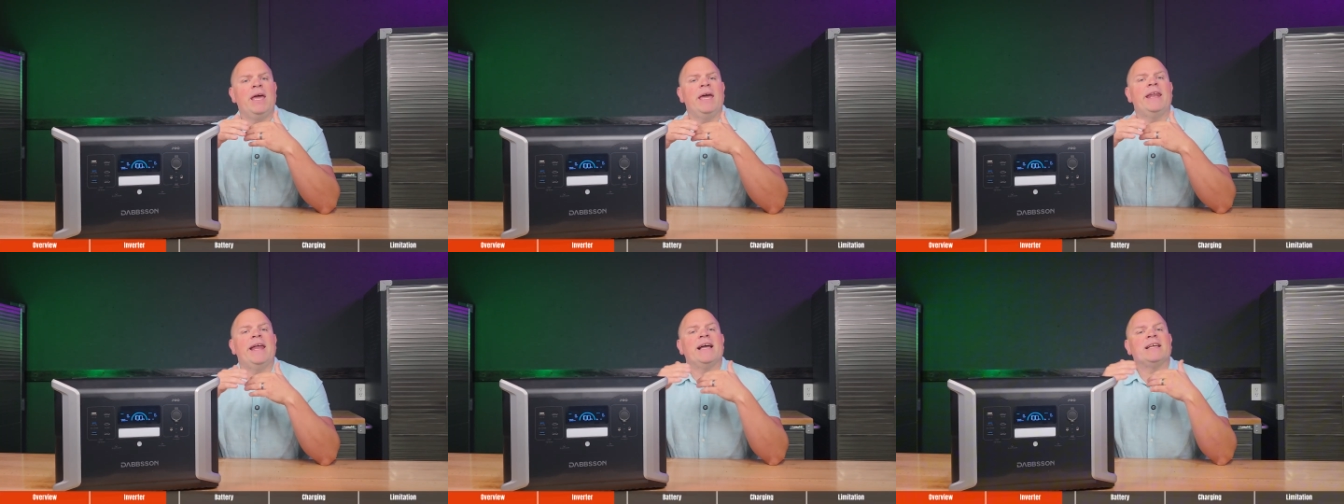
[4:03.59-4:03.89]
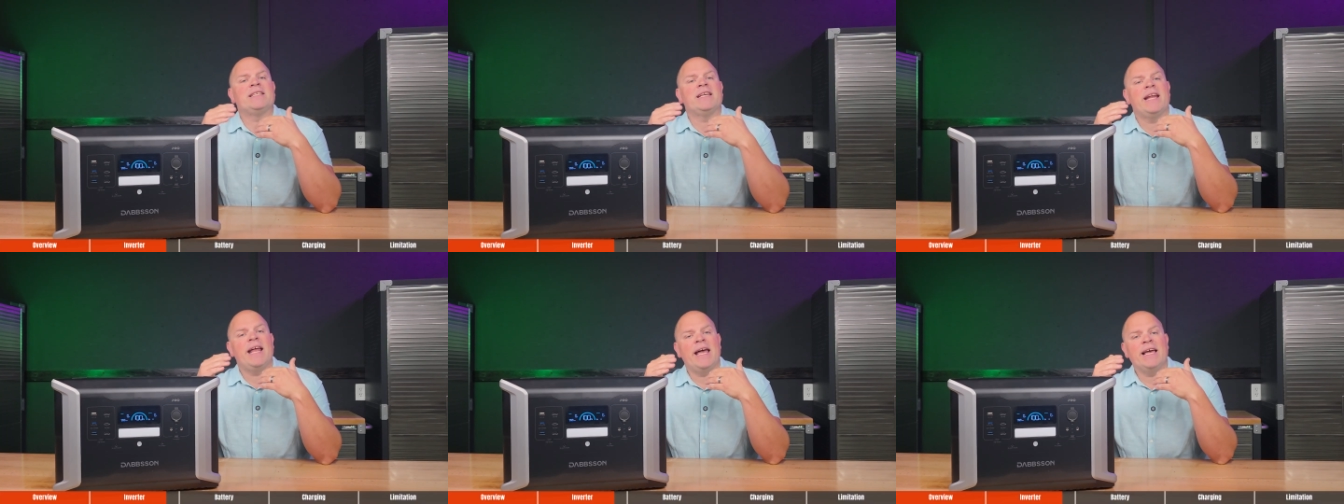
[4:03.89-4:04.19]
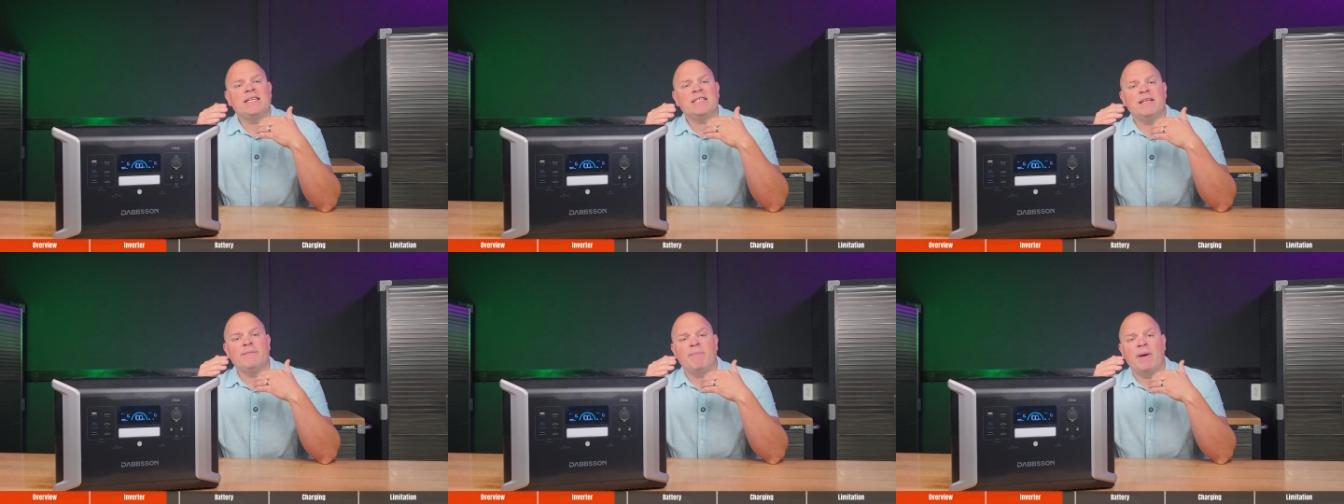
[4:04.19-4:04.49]
And that's an
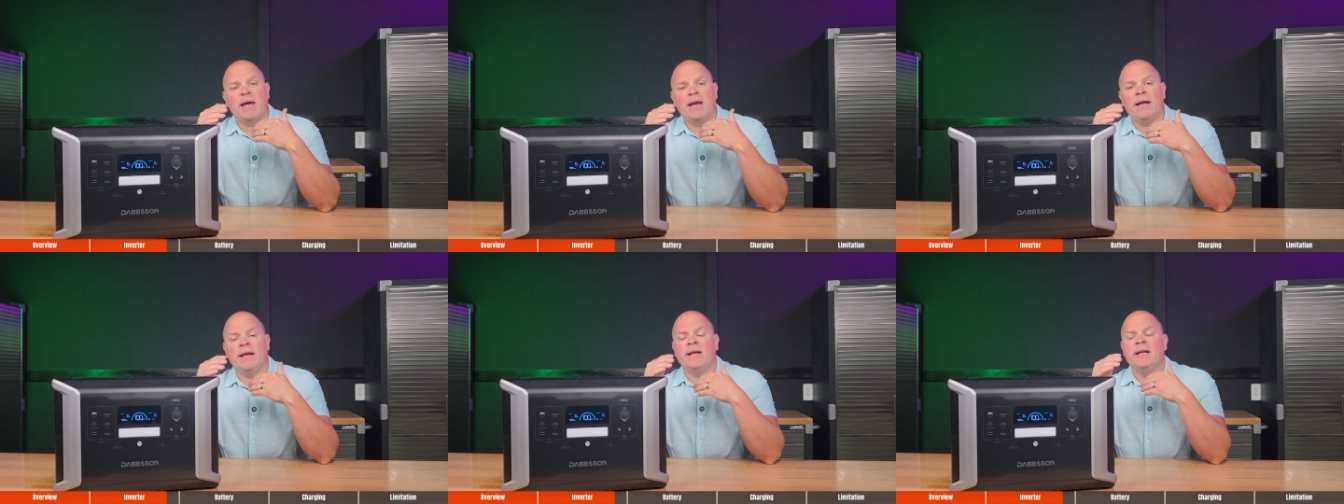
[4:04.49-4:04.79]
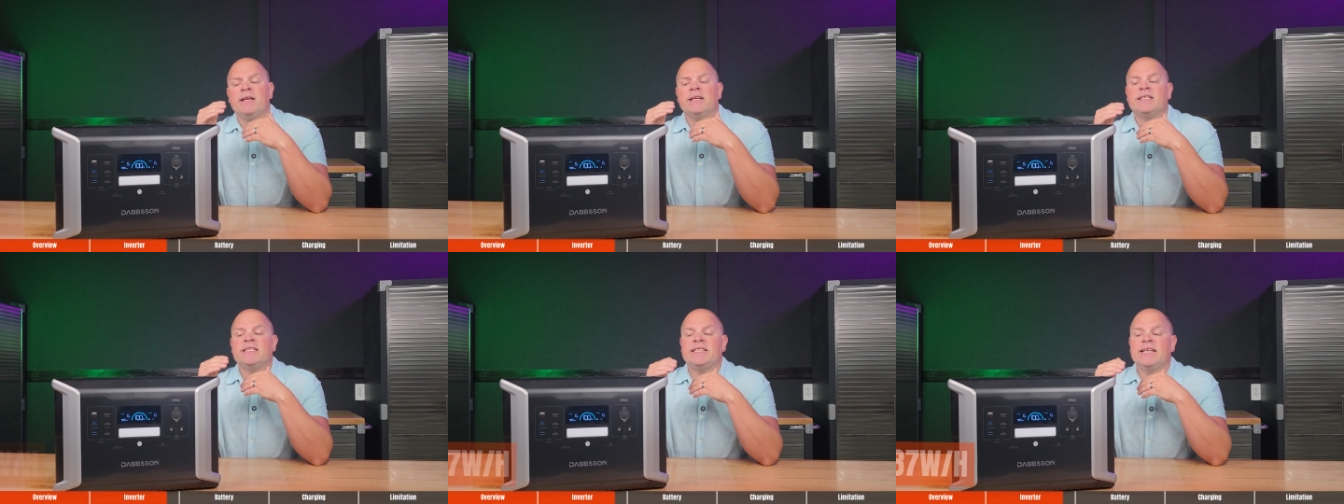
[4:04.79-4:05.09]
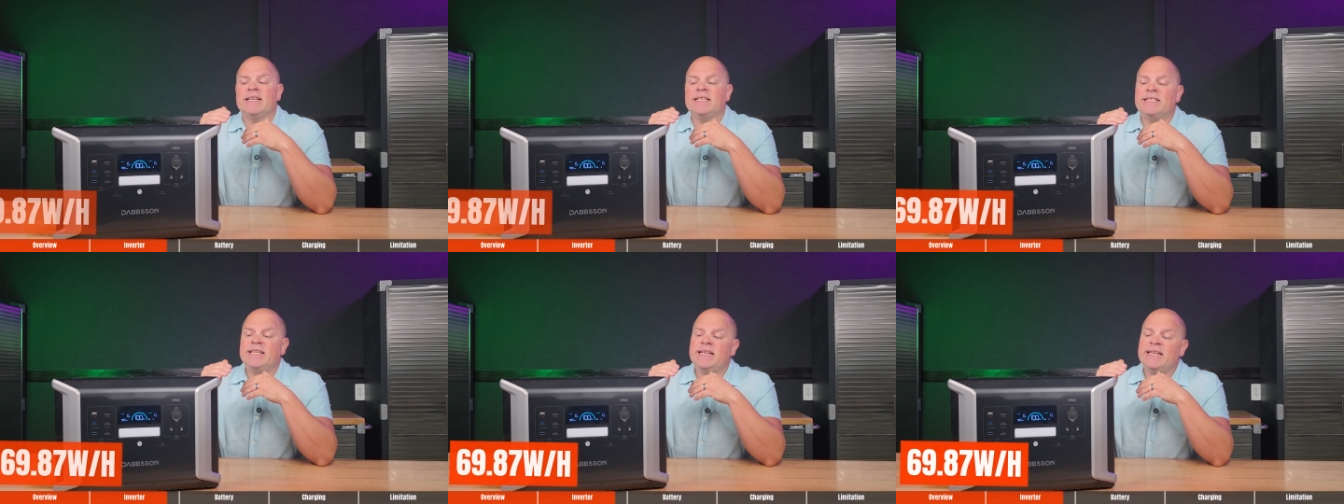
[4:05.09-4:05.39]
estimated
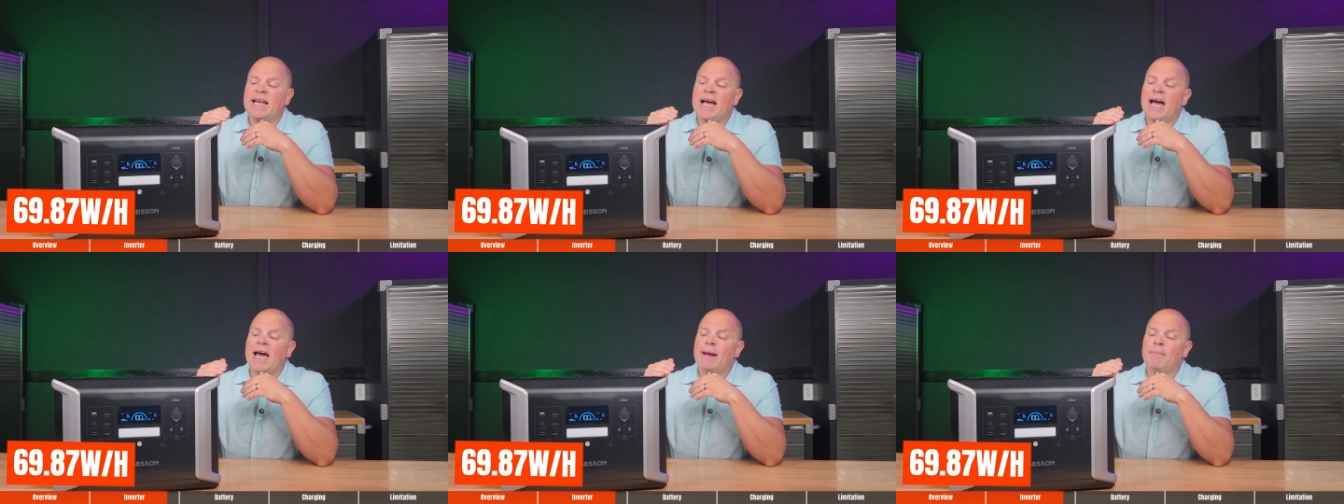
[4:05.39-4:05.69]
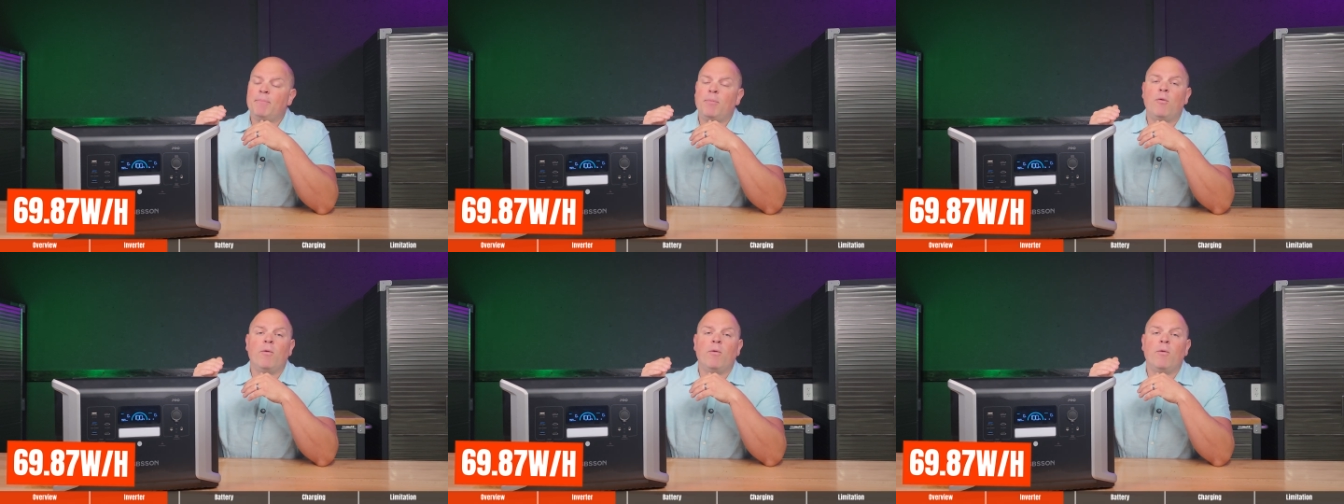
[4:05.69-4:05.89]
sixty-nine